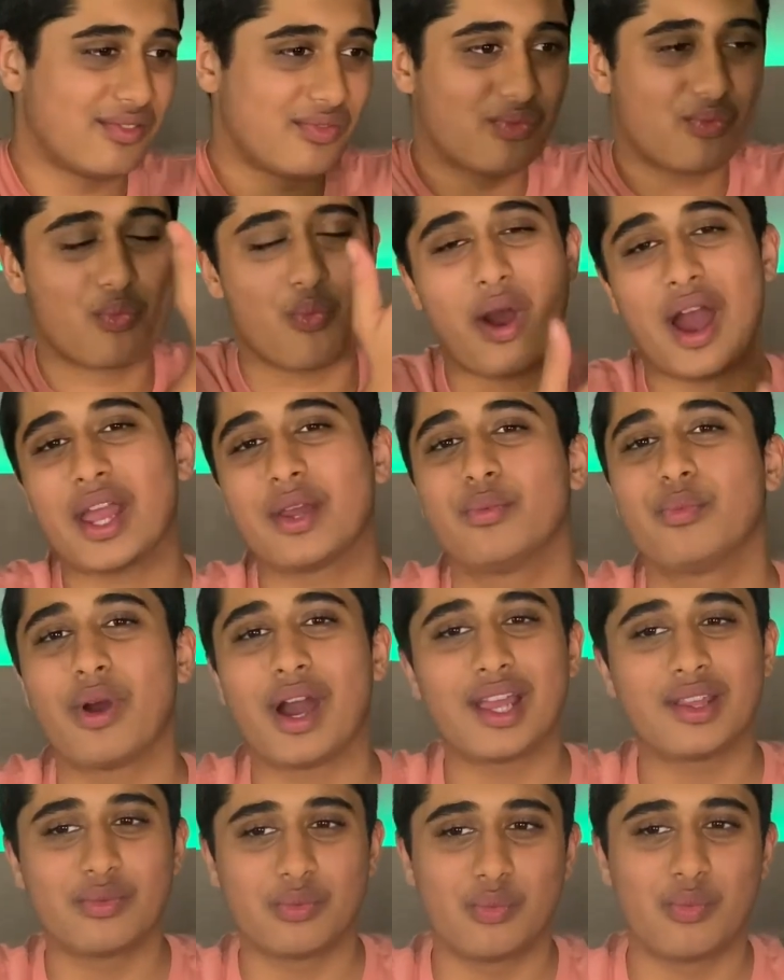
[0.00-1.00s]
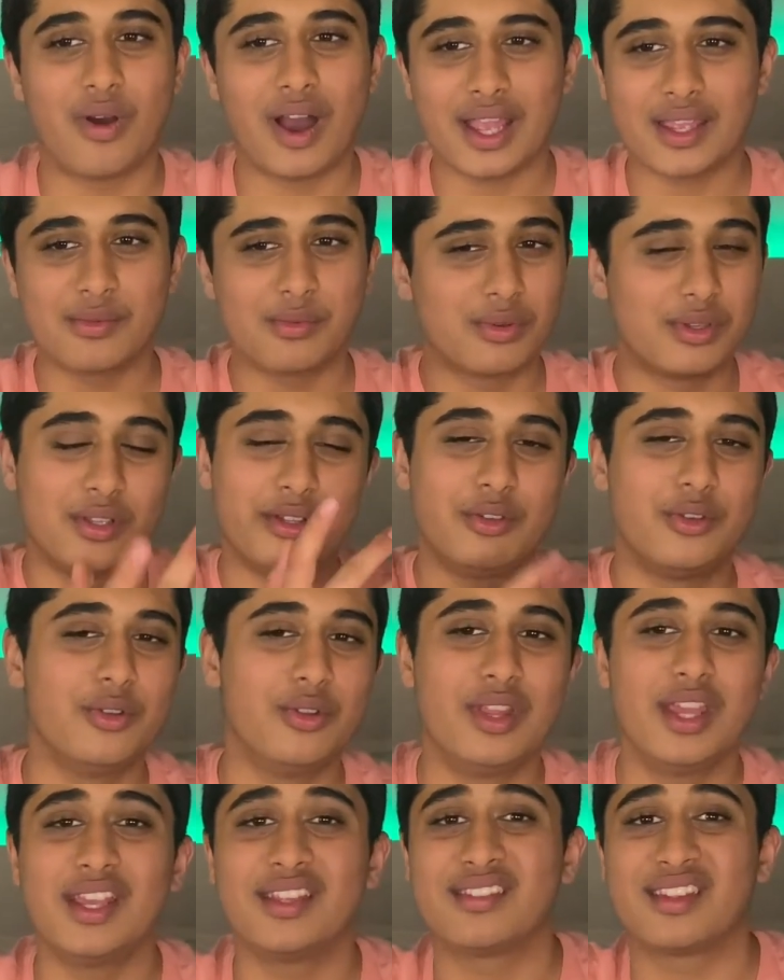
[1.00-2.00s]
why would you do
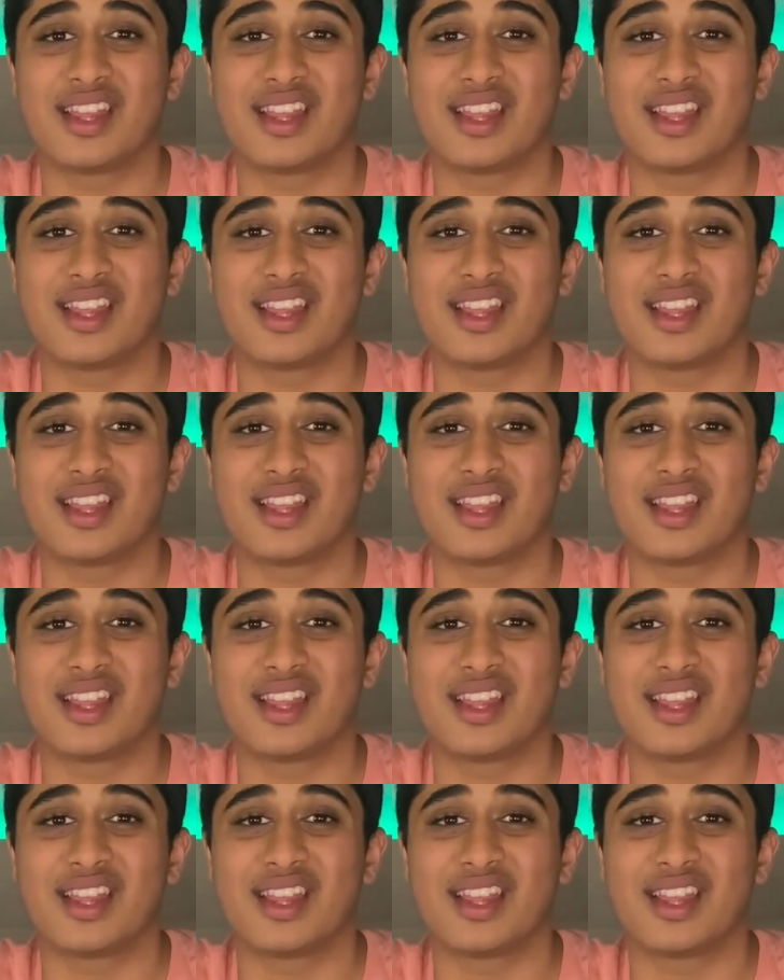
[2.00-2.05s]
this,